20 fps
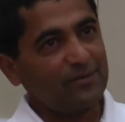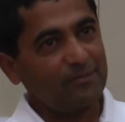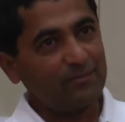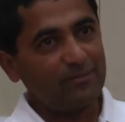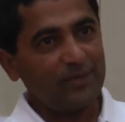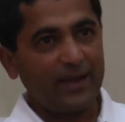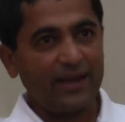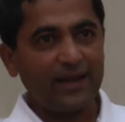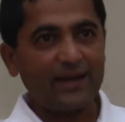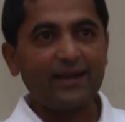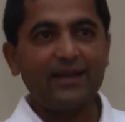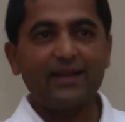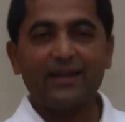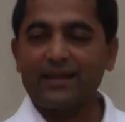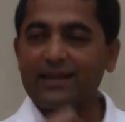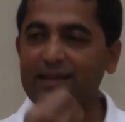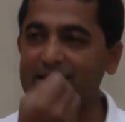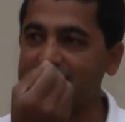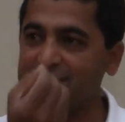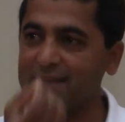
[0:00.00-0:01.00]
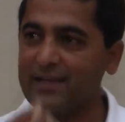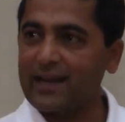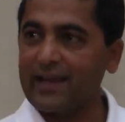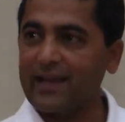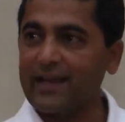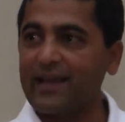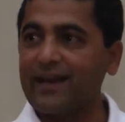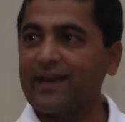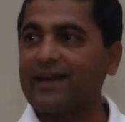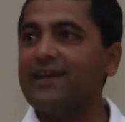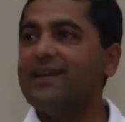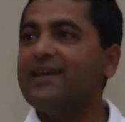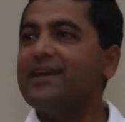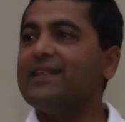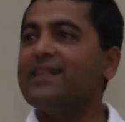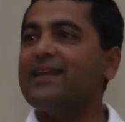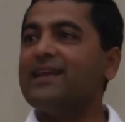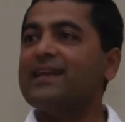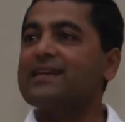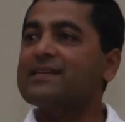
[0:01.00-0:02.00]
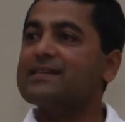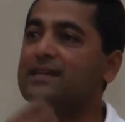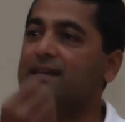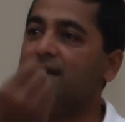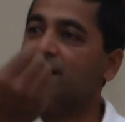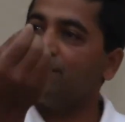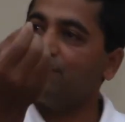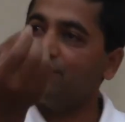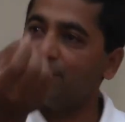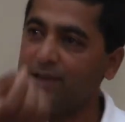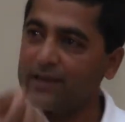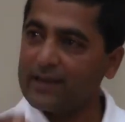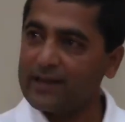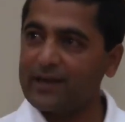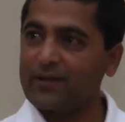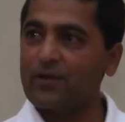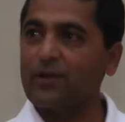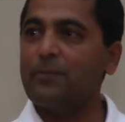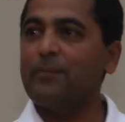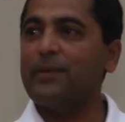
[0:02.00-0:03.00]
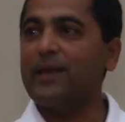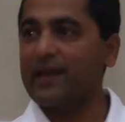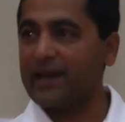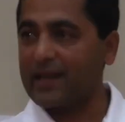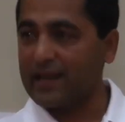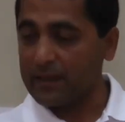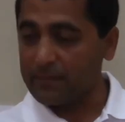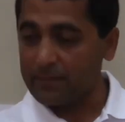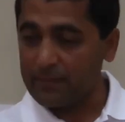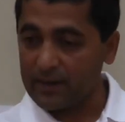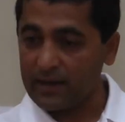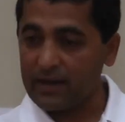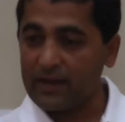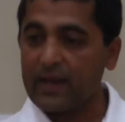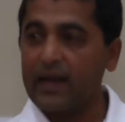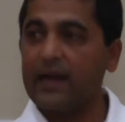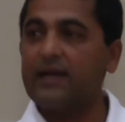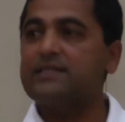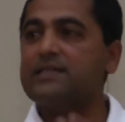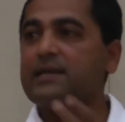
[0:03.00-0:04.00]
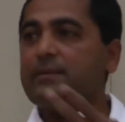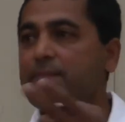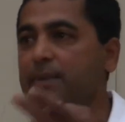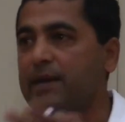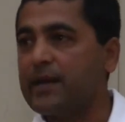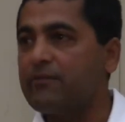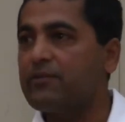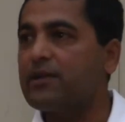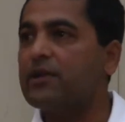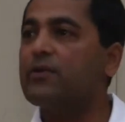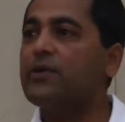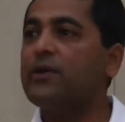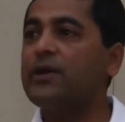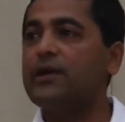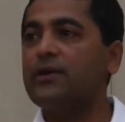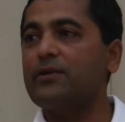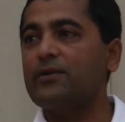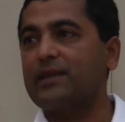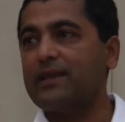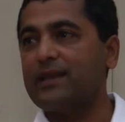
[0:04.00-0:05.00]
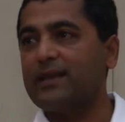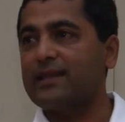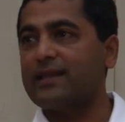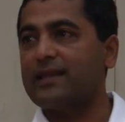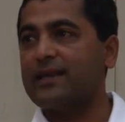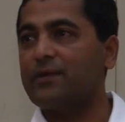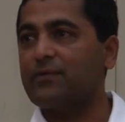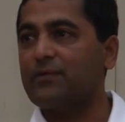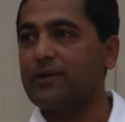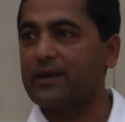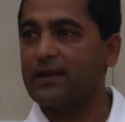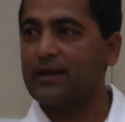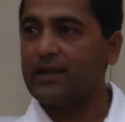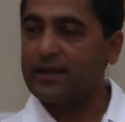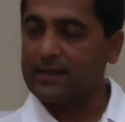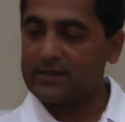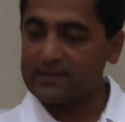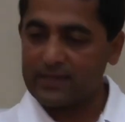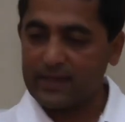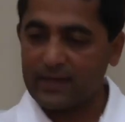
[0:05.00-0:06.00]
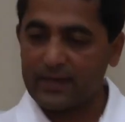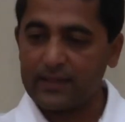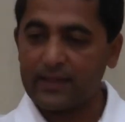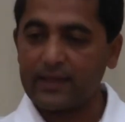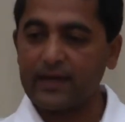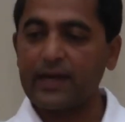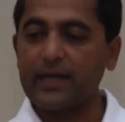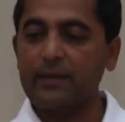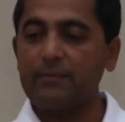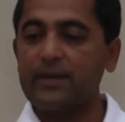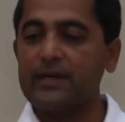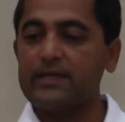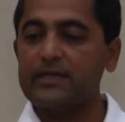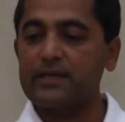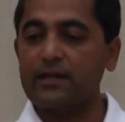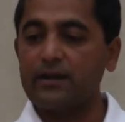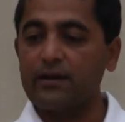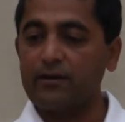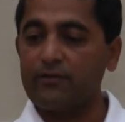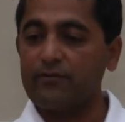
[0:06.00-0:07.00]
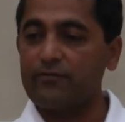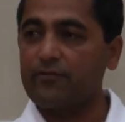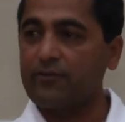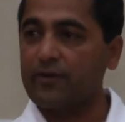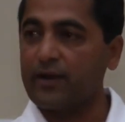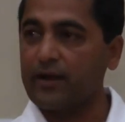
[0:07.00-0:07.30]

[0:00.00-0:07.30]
man kills a lion, in the next life it will be an animal, and somebody will going to kill that one. It's another dimension of